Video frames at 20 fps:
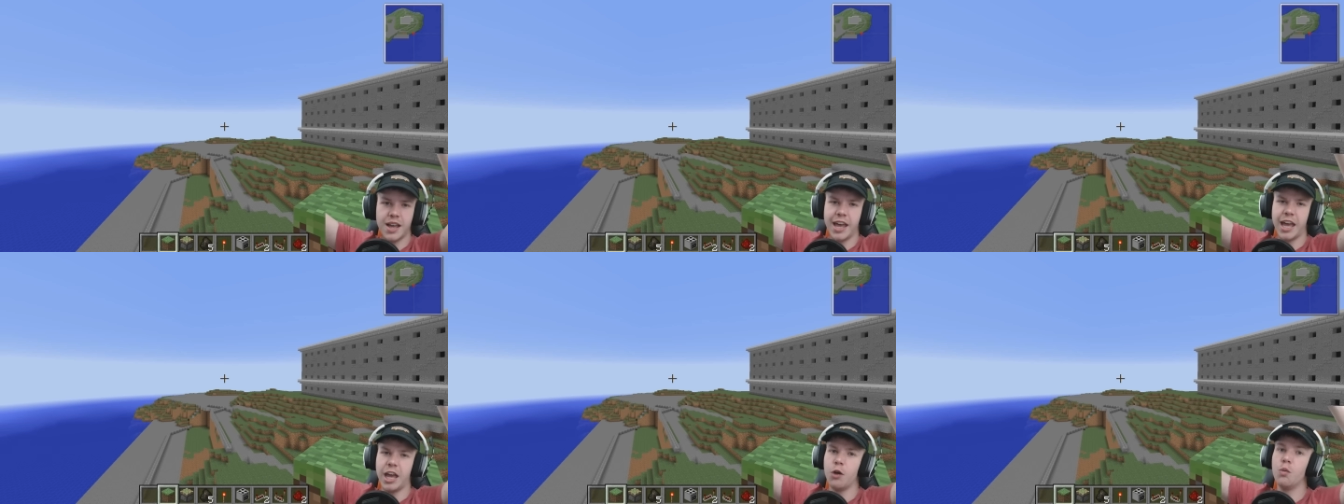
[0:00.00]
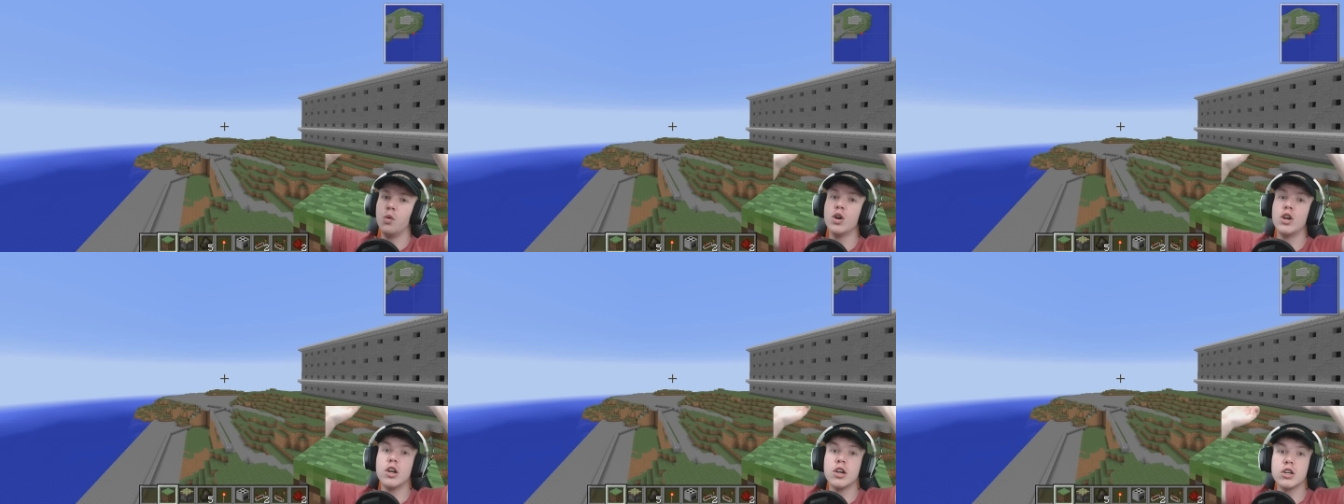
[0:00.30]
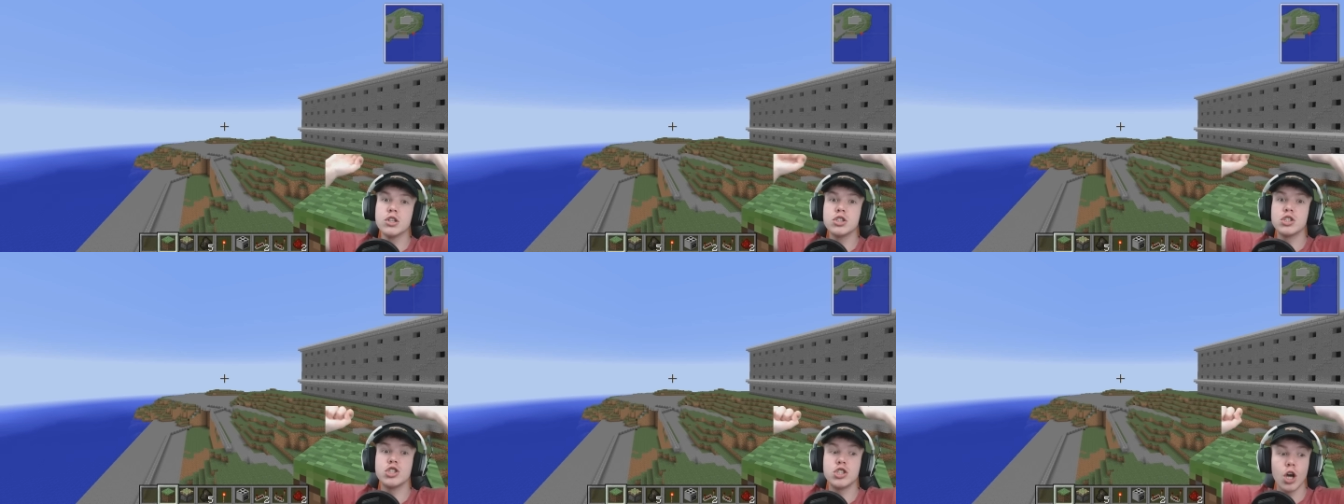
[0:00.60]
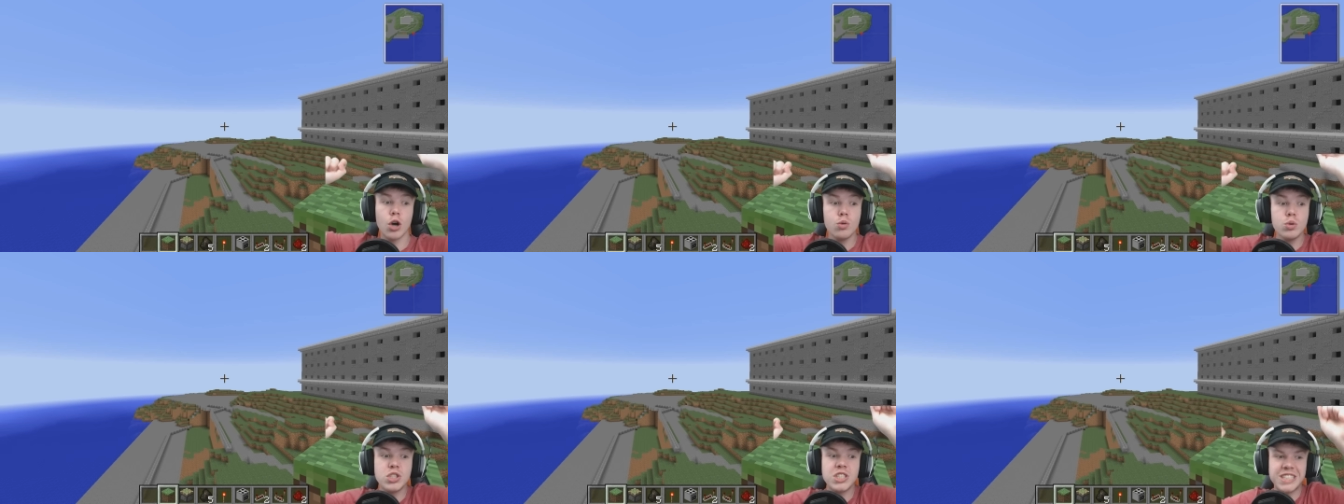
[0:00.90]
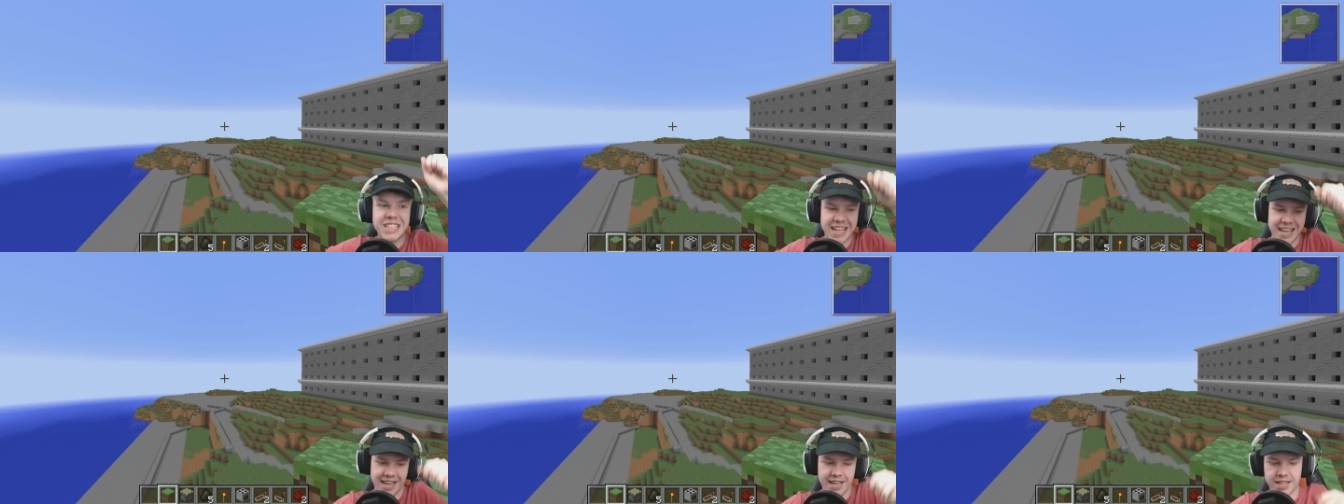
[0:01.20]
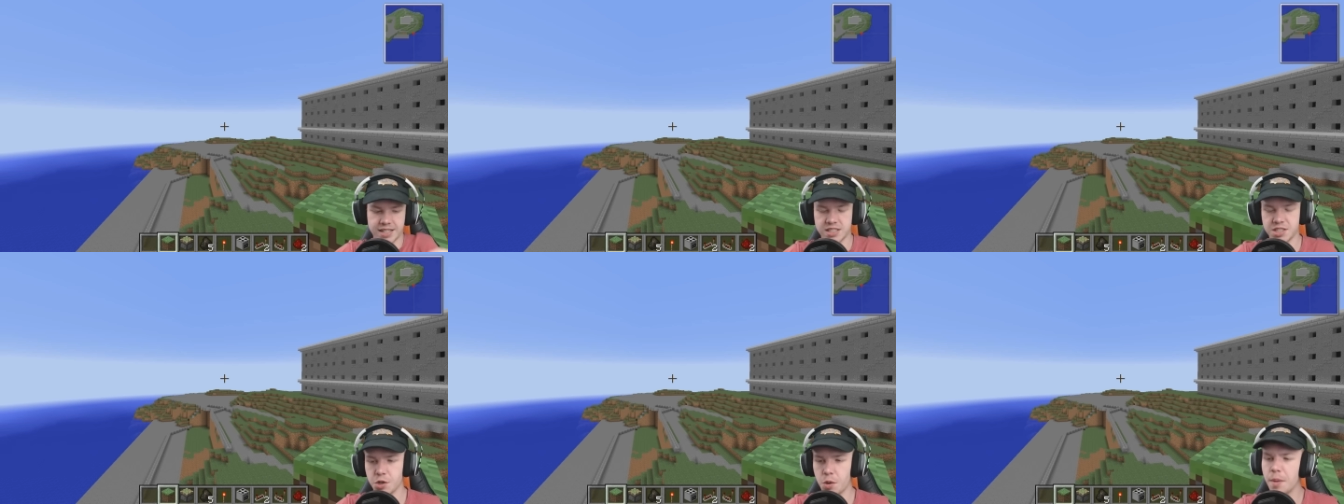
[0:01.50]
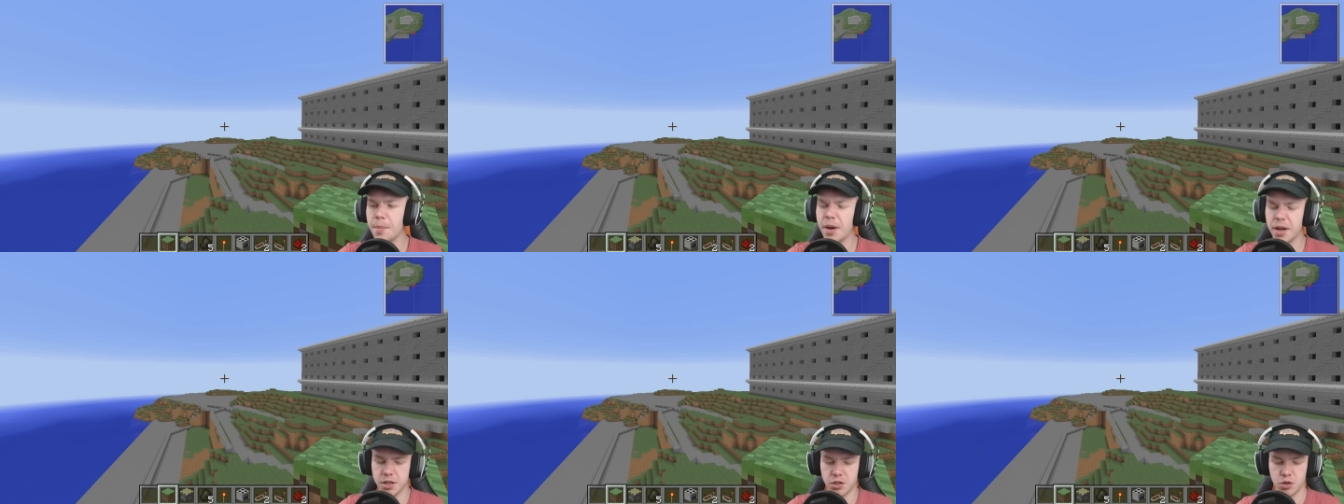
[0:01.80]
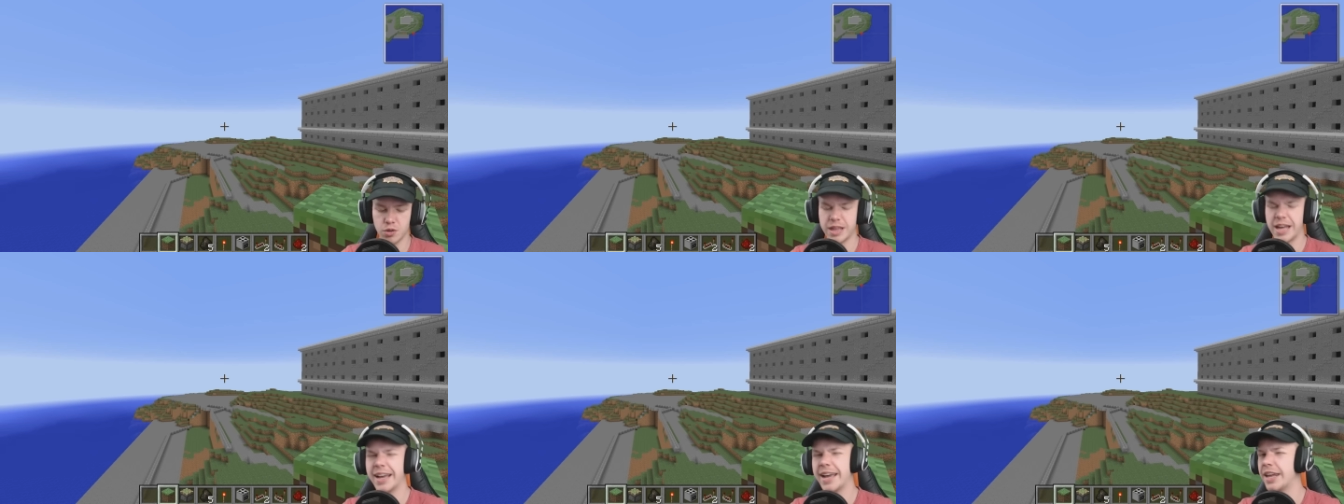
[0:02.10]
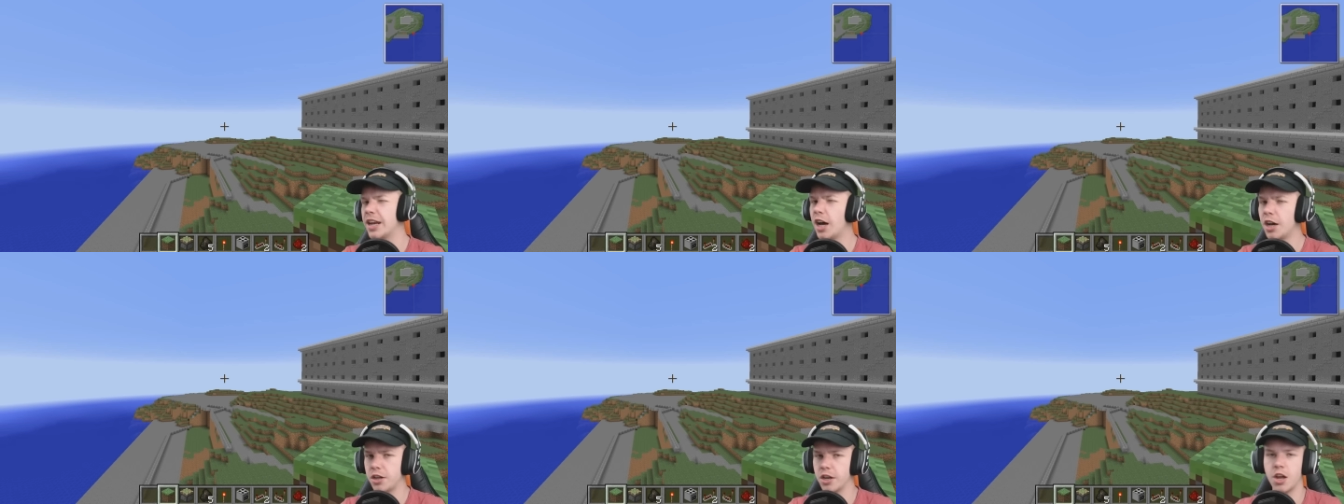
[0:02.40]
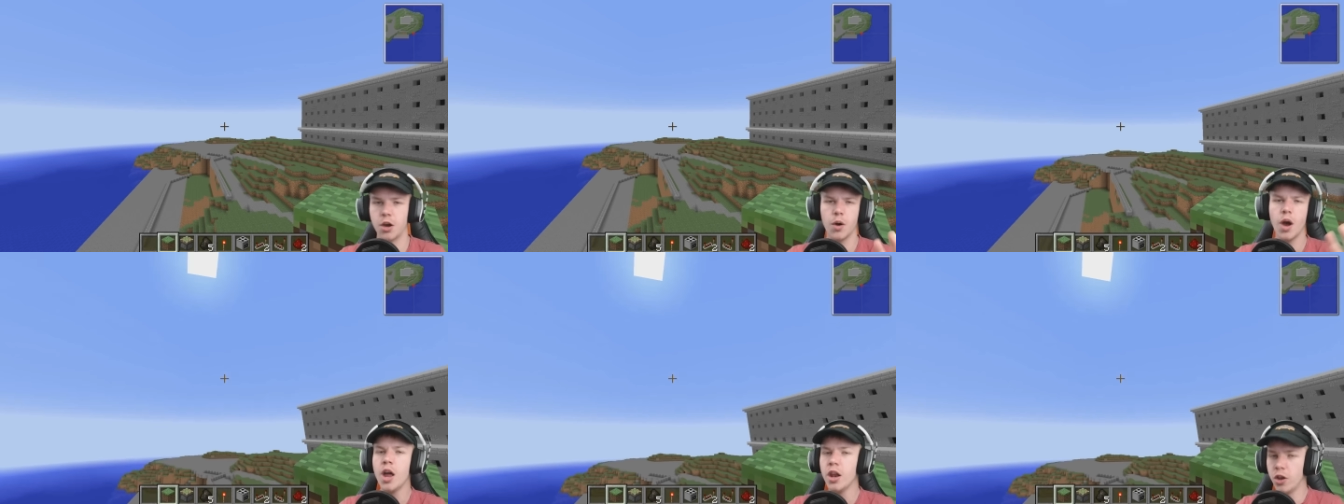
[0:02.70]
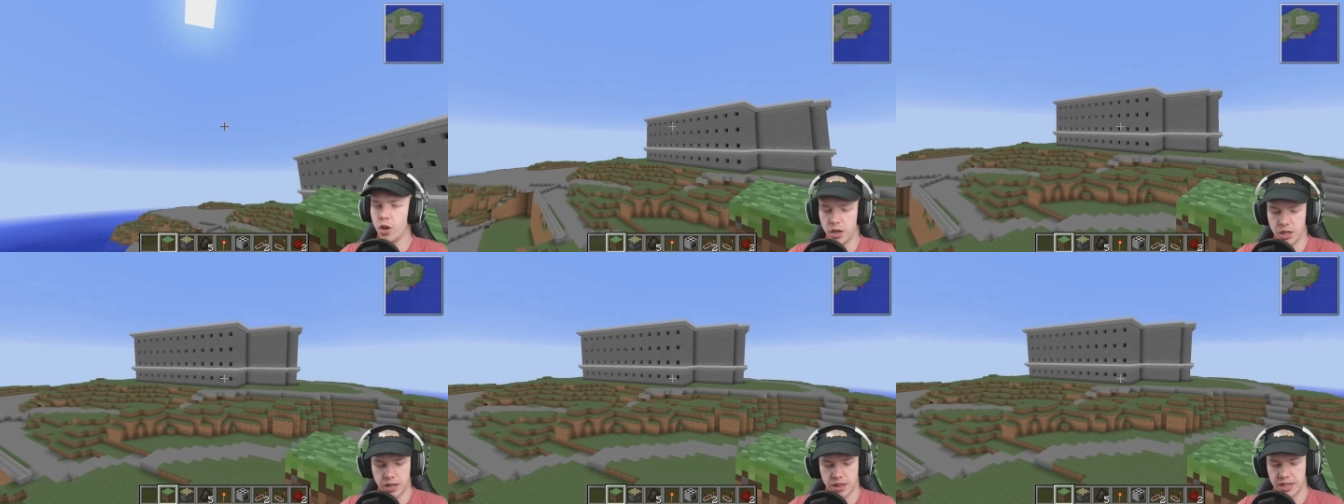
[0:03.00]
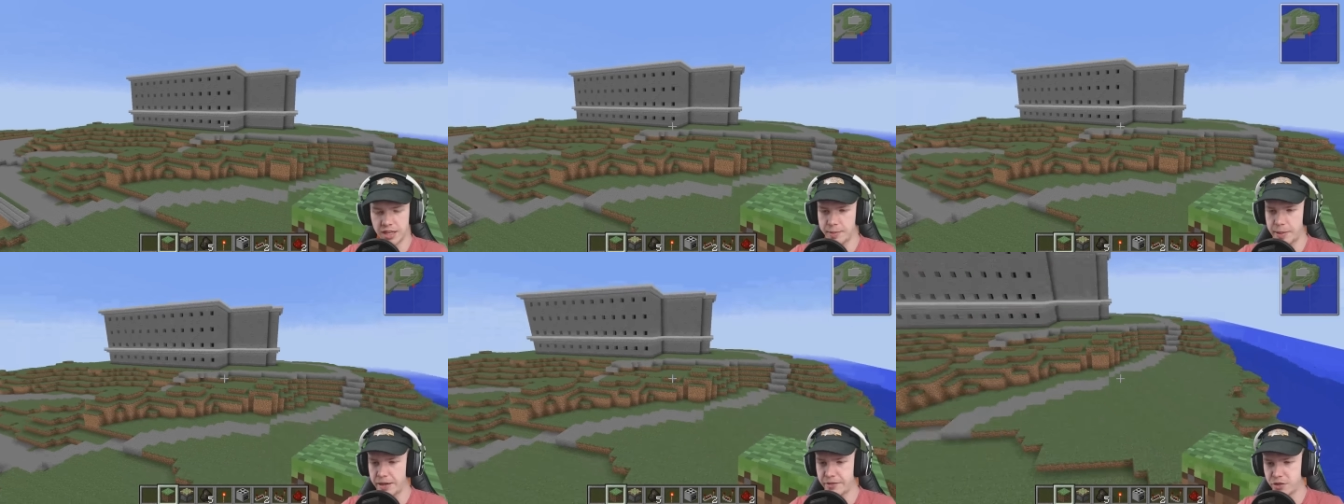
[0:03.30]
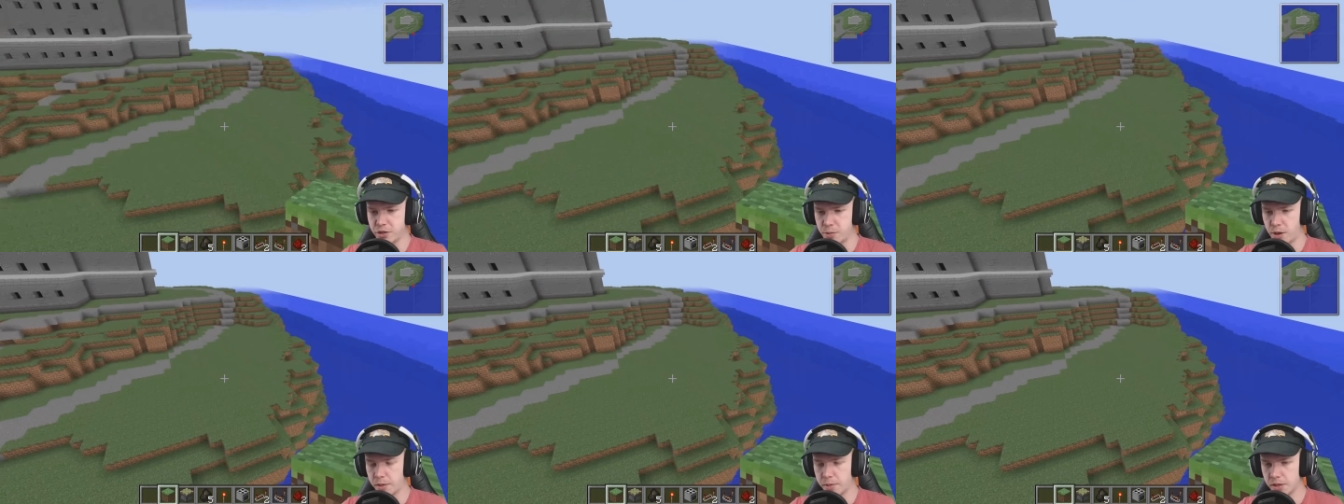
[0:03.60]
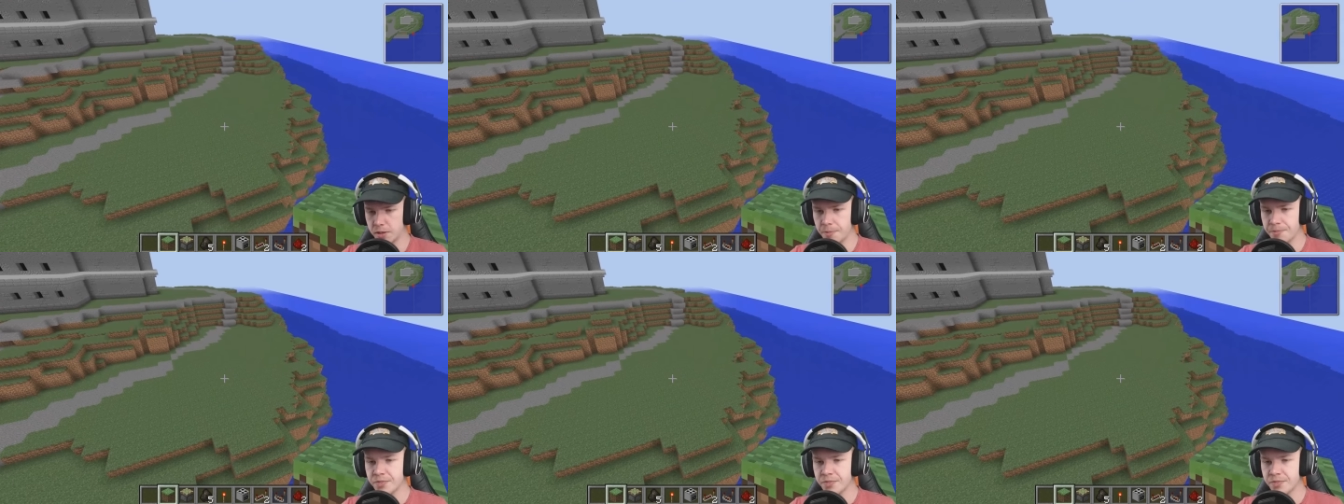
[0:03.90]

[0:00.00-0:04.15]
It would look so sick. So I might do that again. I don't know. Not going to think about it for the moment.